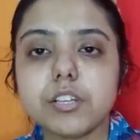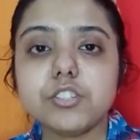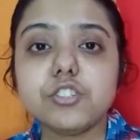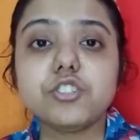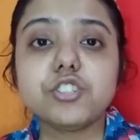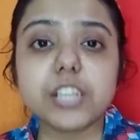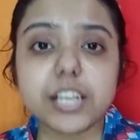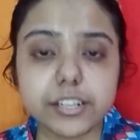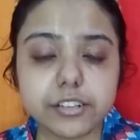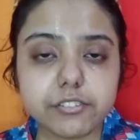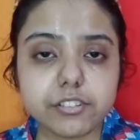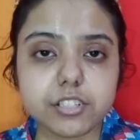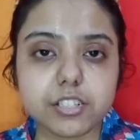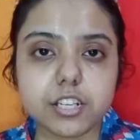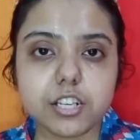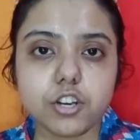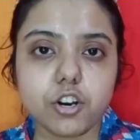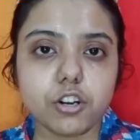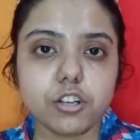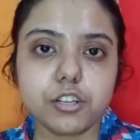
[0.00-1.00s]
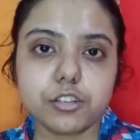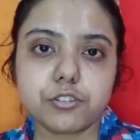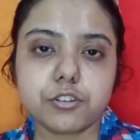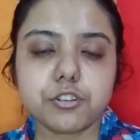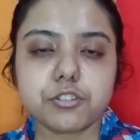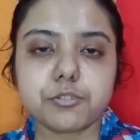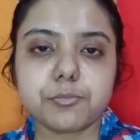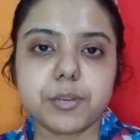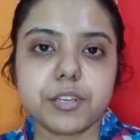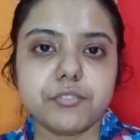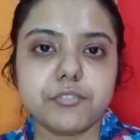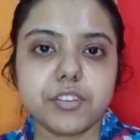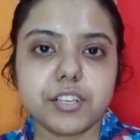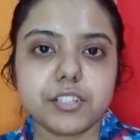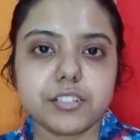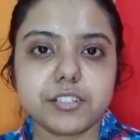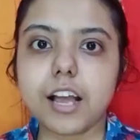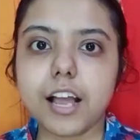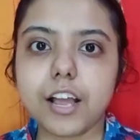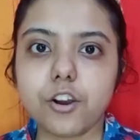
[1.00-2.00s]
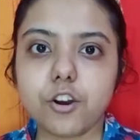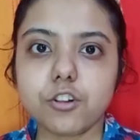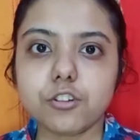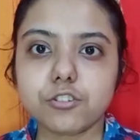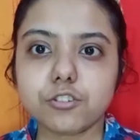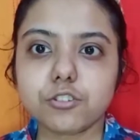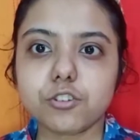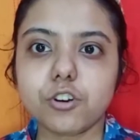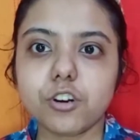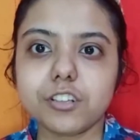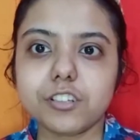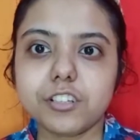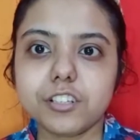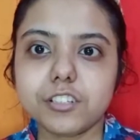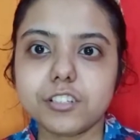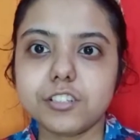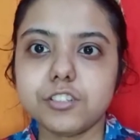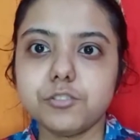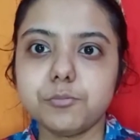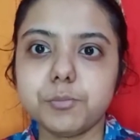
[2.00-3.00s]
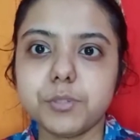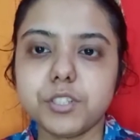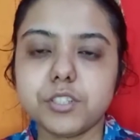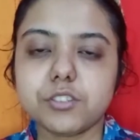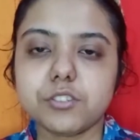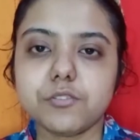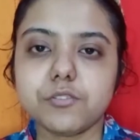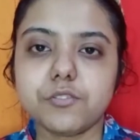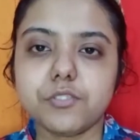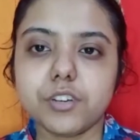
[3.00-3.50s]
generously all across my face. I also got this new piece of